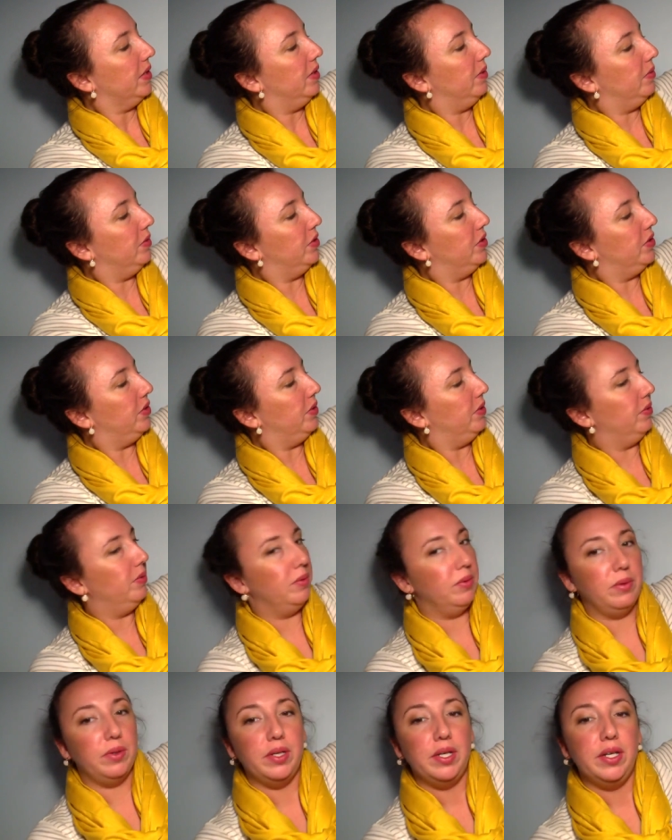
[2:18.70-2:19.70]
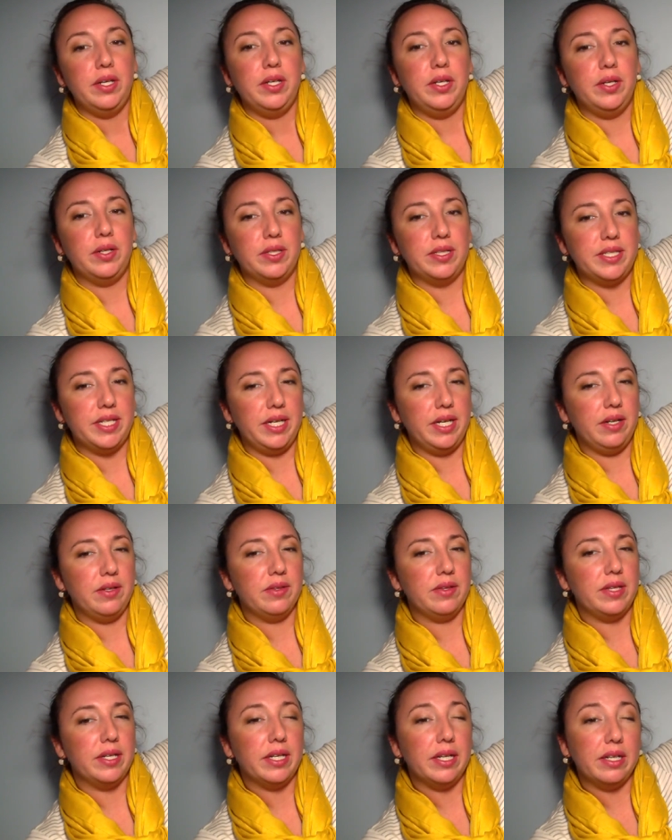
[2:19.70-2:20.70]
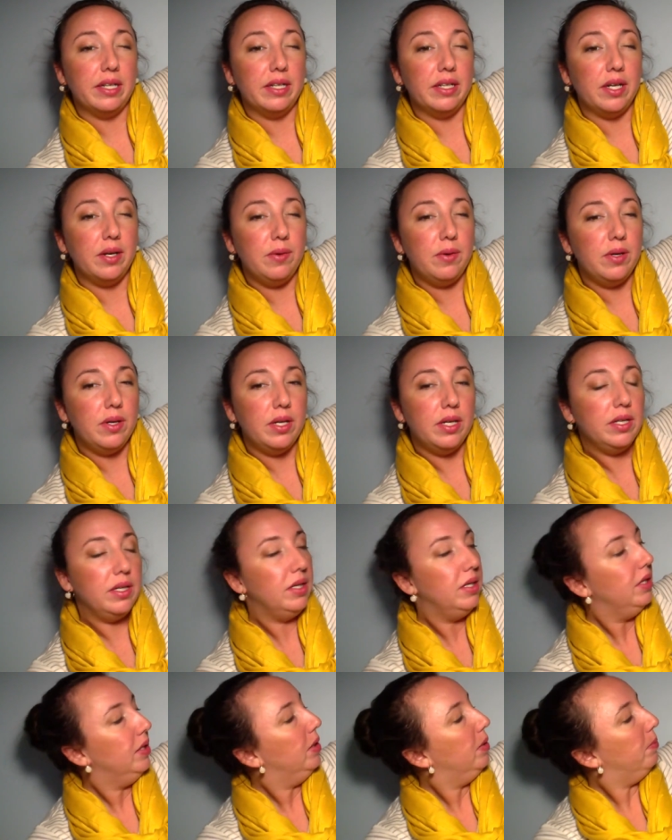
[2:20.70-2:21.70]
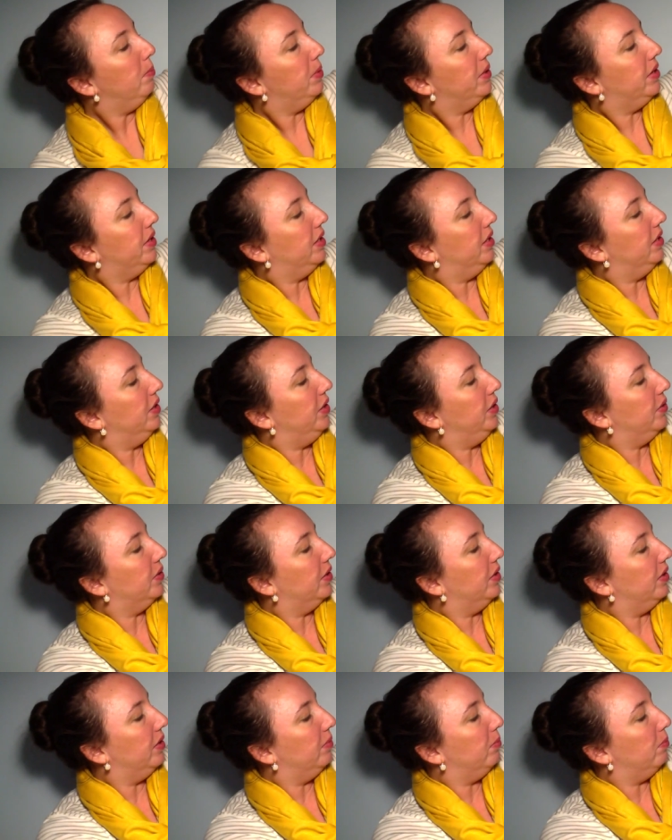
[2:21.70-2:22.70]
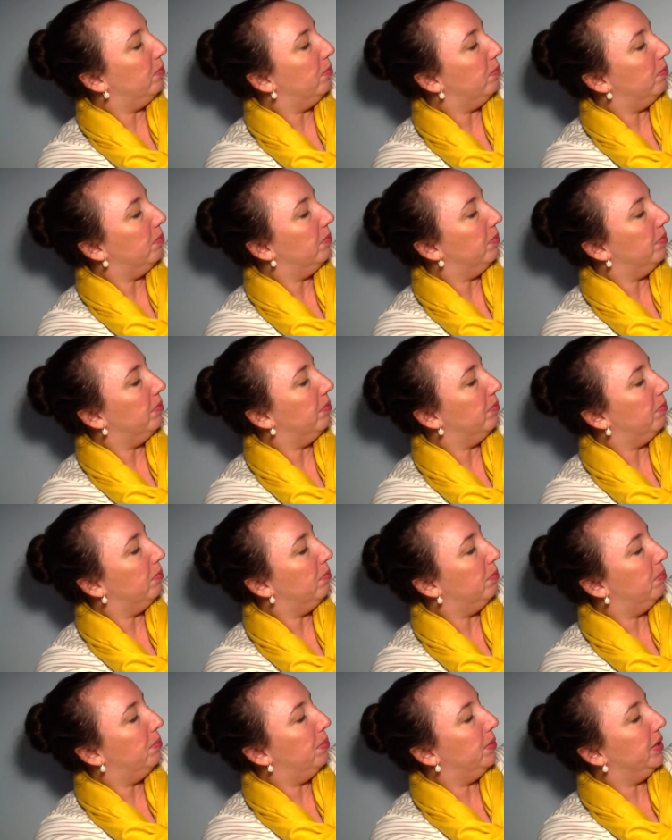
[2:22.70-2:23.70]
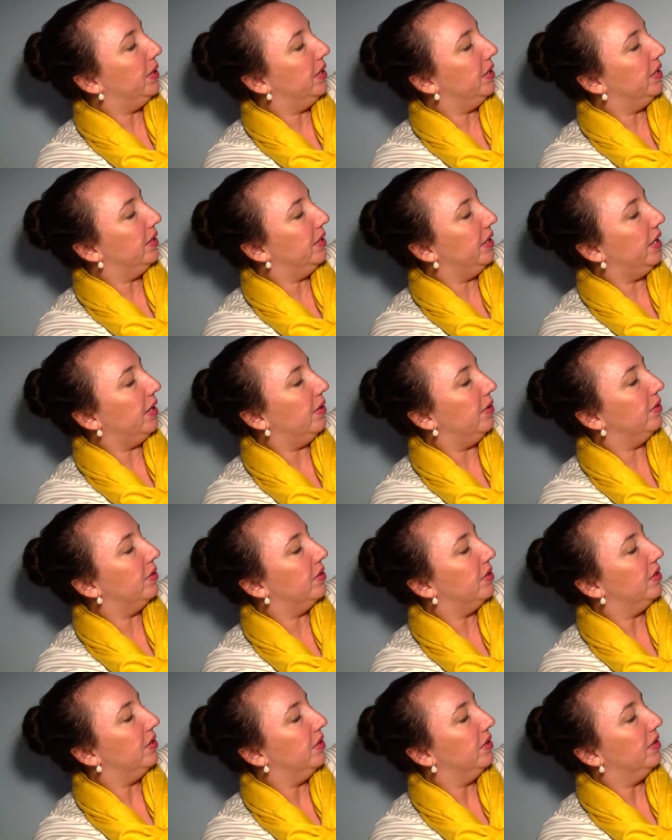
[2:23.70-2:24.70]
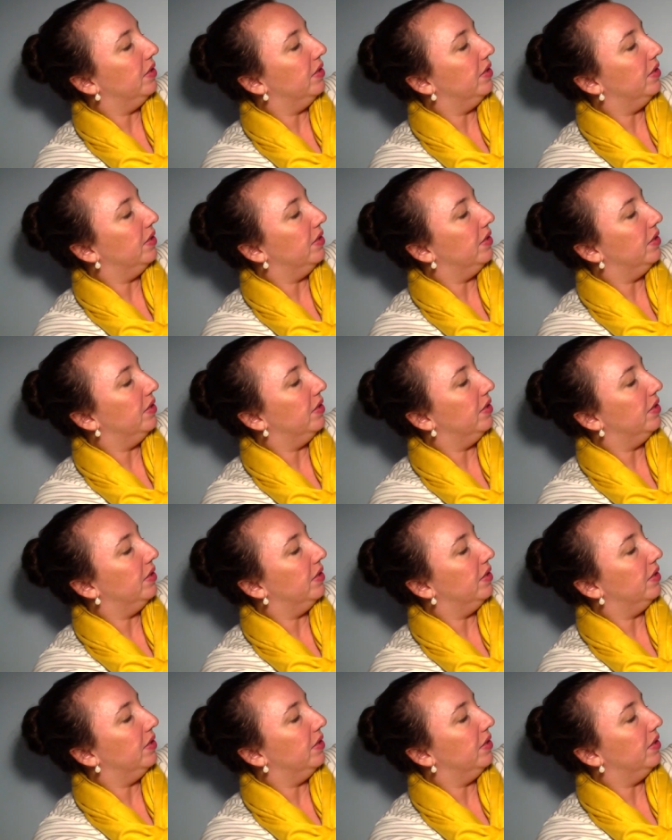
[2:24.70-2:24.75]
I'll just do, you can see how thick it can go on, but then you can blend it out.